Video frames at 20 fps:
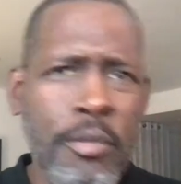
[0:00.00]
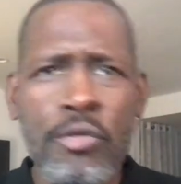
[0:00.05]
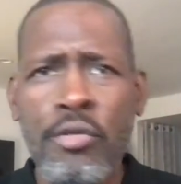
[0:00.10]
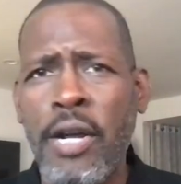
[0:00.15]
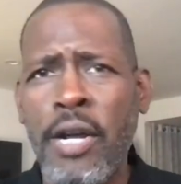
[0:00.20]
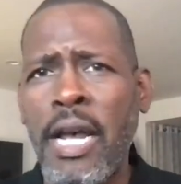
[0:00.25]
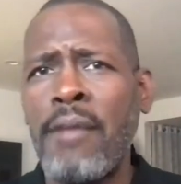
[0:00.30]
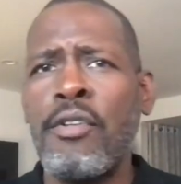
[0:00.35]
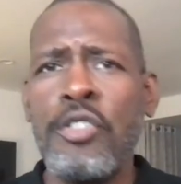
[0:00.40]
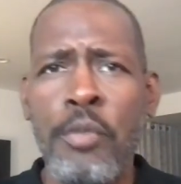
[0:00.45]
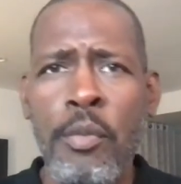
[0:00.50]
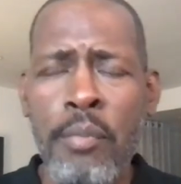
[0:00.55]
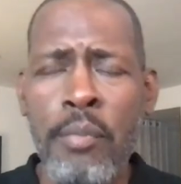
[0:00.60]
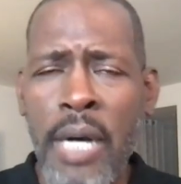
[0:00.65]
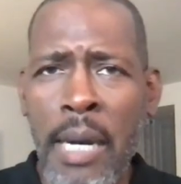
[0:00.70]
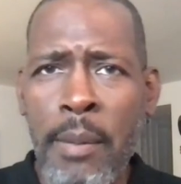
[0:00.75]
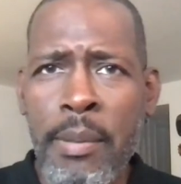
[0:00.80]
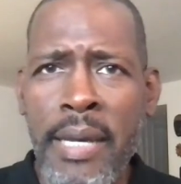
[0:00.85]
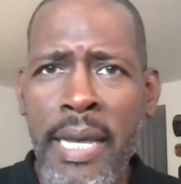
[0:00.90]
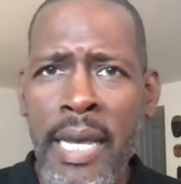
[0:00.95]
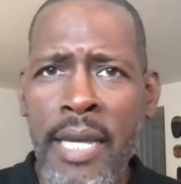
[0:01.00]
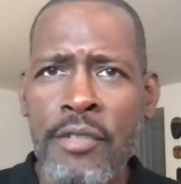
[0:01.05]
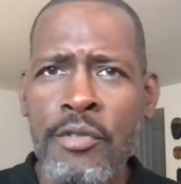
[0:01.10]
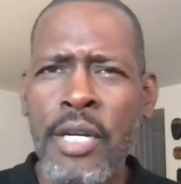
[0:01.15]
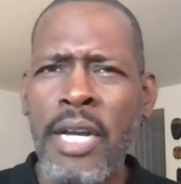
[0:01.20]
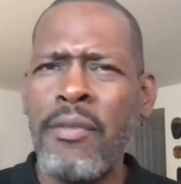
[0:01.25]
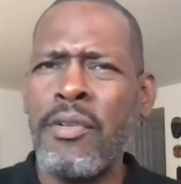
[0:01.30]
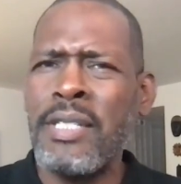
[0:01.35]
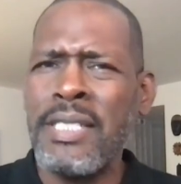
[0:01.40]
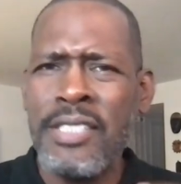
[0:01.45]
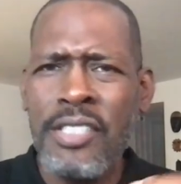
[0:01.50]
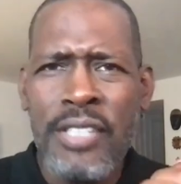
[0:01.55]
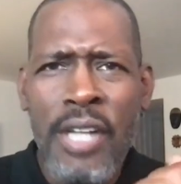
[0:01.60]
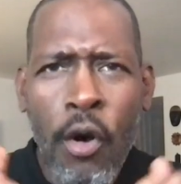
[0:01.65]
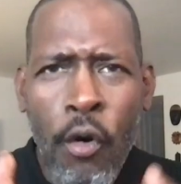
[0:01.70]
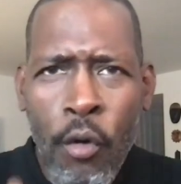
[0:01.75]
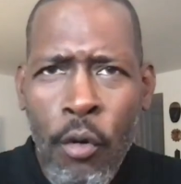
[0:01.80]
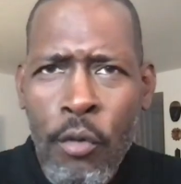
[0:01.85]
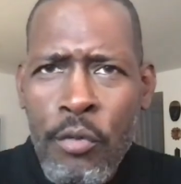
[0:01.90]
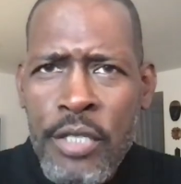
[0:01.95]
Travels when Bob can't travel and just
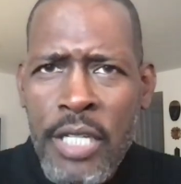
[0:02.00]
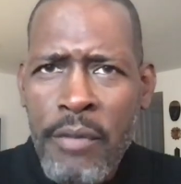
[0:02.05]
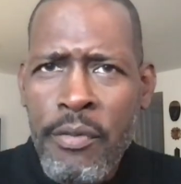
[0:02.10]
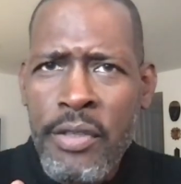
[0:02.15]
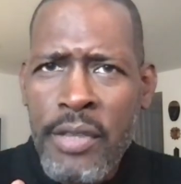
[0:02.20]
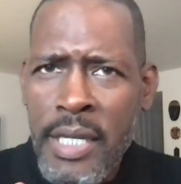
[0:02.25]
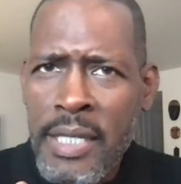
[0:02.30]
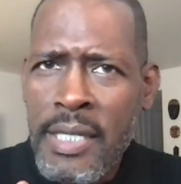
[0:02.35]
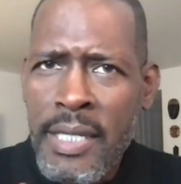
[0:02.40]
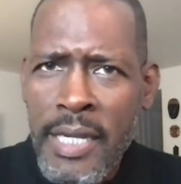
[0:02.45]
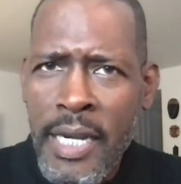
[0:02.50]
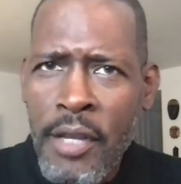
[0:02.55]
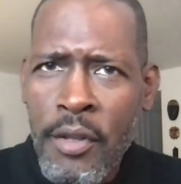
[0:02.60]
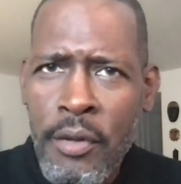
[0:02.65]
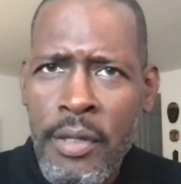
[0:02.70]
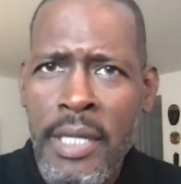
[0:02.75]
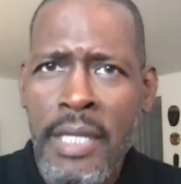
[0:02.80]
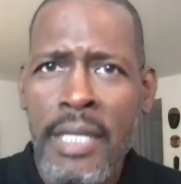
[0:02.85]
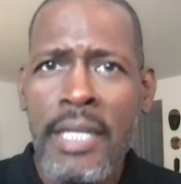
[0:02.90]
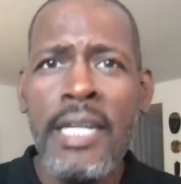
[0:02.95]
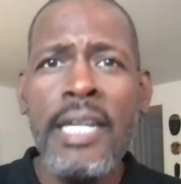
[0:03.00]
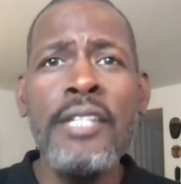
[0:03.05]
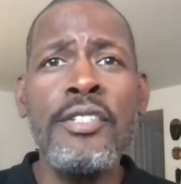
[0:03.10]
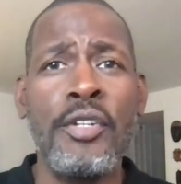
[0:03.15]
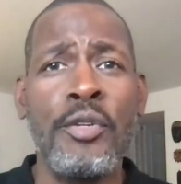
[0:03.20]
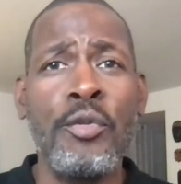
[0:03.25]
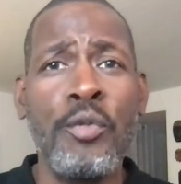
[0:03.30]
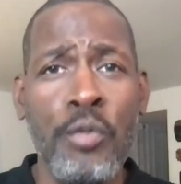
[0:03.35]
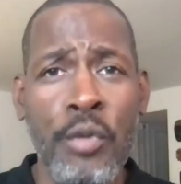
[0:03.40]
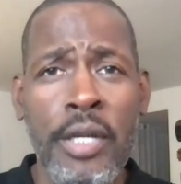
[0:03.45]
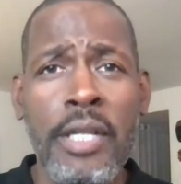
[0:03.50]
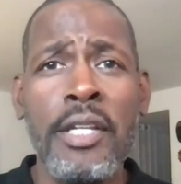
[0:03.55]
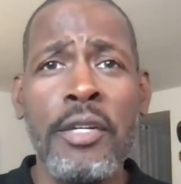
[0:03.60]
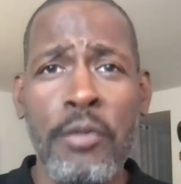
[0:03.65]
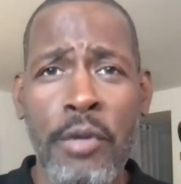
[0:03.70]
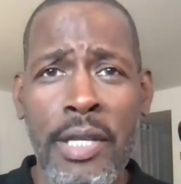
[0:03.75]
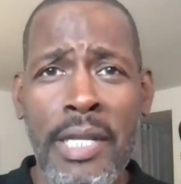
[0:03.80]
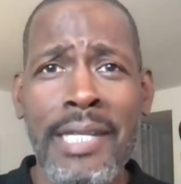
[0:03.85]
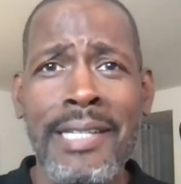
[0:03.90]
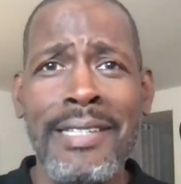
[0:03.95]
holds everything together. He's a really,
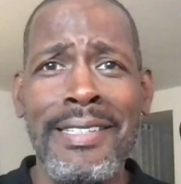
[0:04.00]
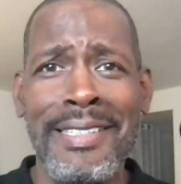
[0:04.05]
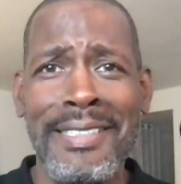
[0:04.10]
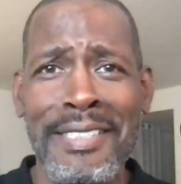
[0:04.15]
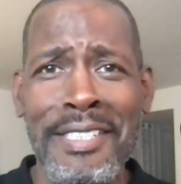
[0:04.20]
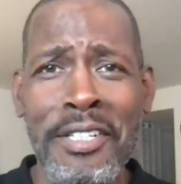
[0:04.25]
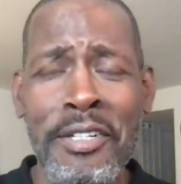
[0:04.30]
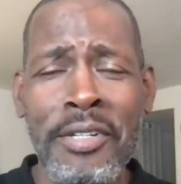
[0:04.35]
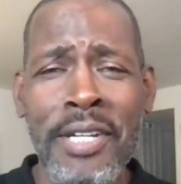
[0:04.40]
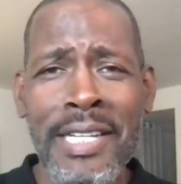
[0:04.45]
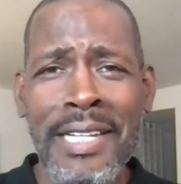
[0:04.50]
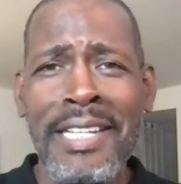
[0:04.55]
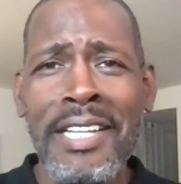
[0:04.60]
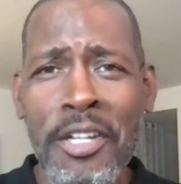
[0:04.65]
really good dude.